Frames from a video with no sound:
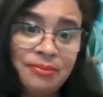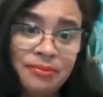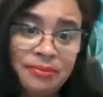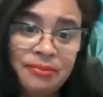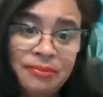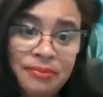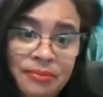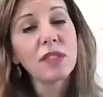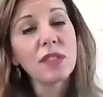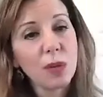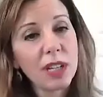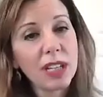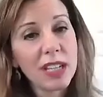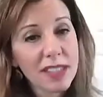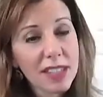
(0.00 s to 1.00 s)
Oh, wow.
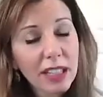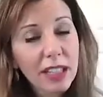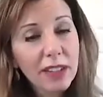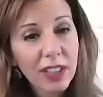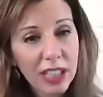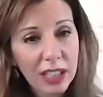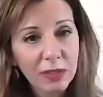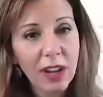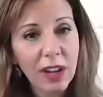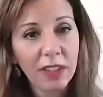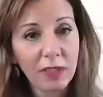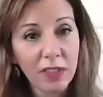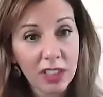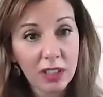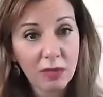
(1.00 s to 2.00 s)
So it is significant
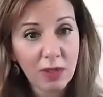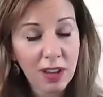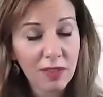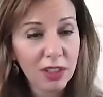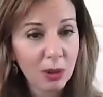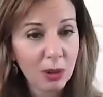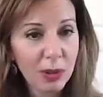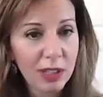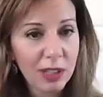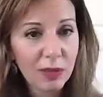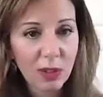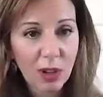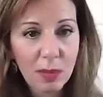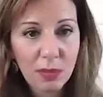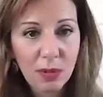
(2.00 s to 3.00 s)
revenue, even
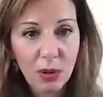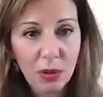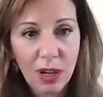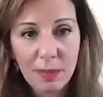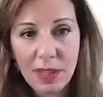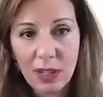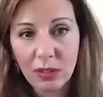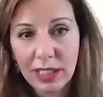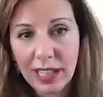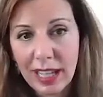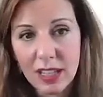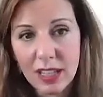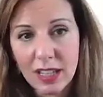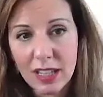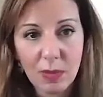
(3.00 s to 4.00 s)
for a program that only
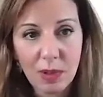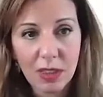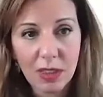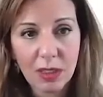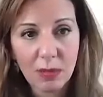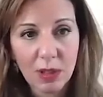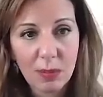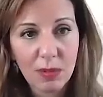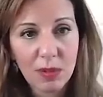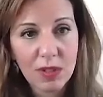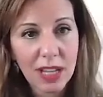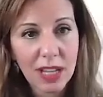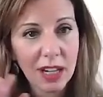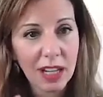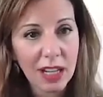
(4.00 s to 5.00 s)
has between
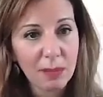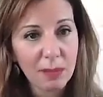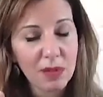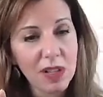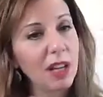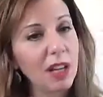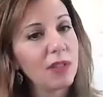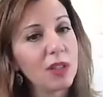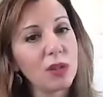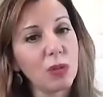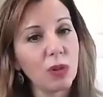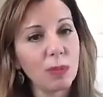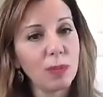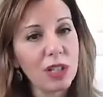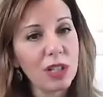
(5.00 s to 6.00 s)
3% and 8% of the
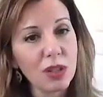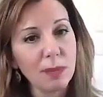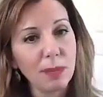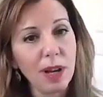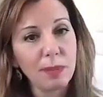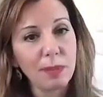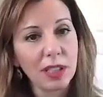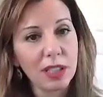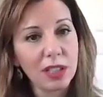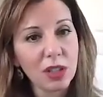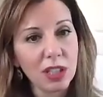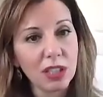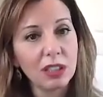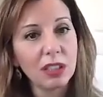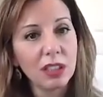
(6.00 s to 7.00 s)
total patient
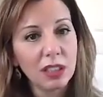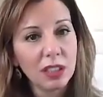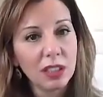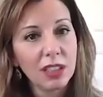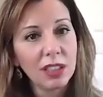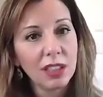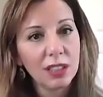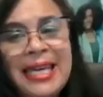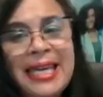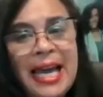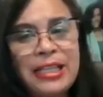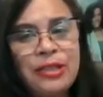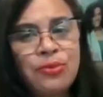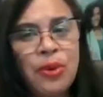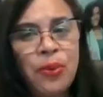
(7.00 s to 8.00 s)
population.
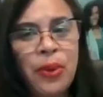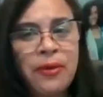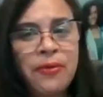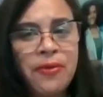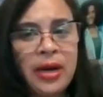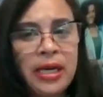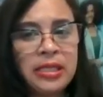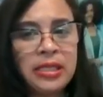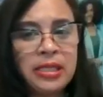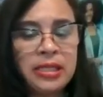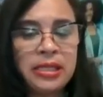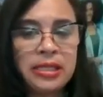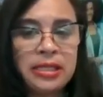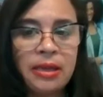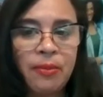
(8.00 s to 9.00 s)
Yes, what we find
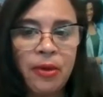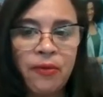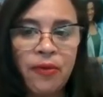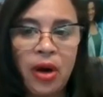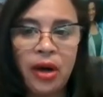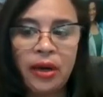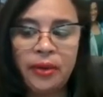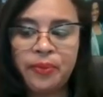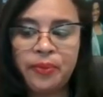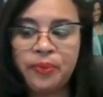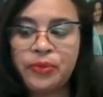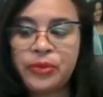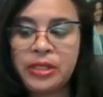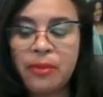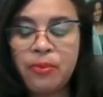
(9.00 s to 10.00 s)
is
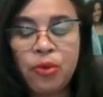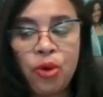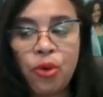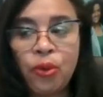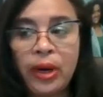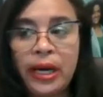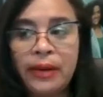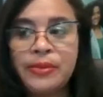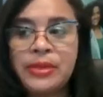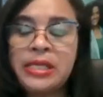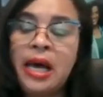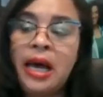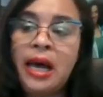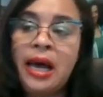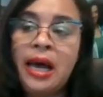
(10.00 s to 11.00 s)
some programs
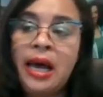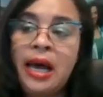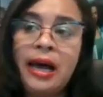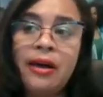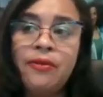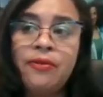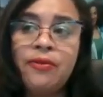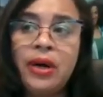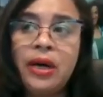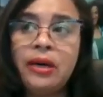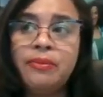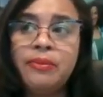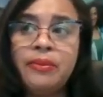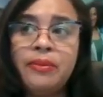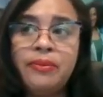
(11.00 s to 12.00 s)
have
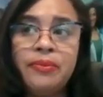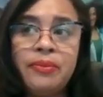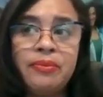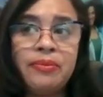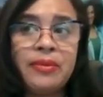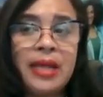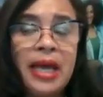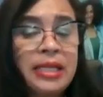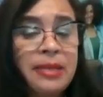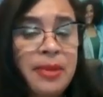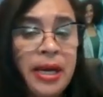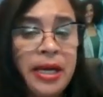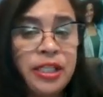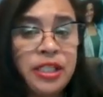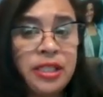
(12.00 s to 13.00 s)
90
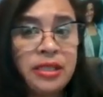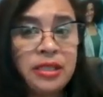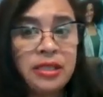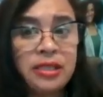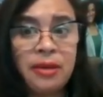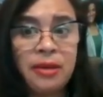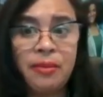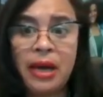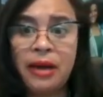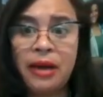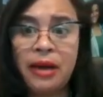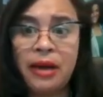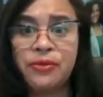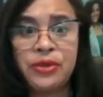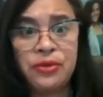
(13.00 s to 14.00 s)
patients, some
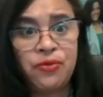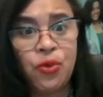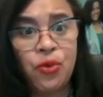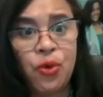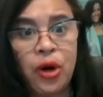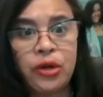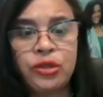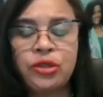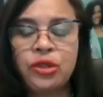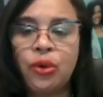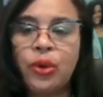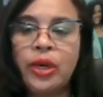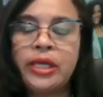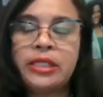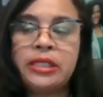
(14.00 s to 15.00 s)
have 54.
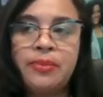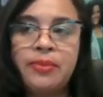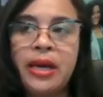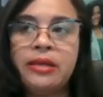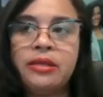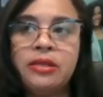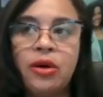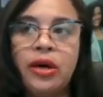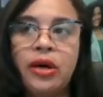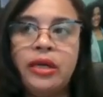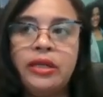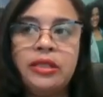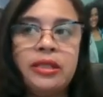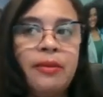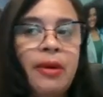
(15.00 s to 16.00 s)
So it depends
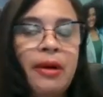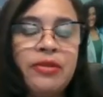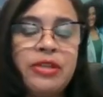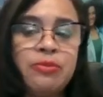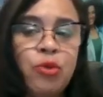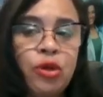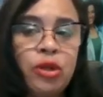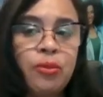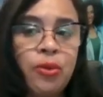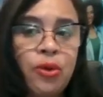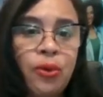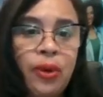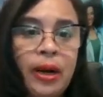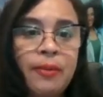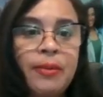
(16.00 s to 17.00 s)
on, some have a smaller
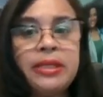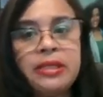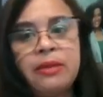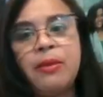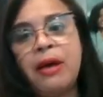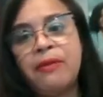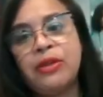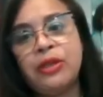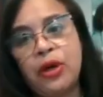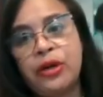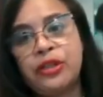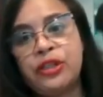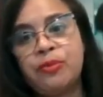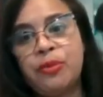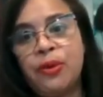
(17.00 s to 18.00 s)
program and some have a
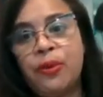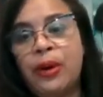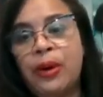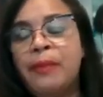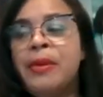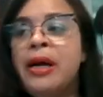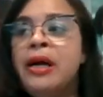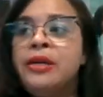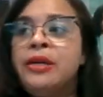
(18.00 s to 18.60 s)
larger program.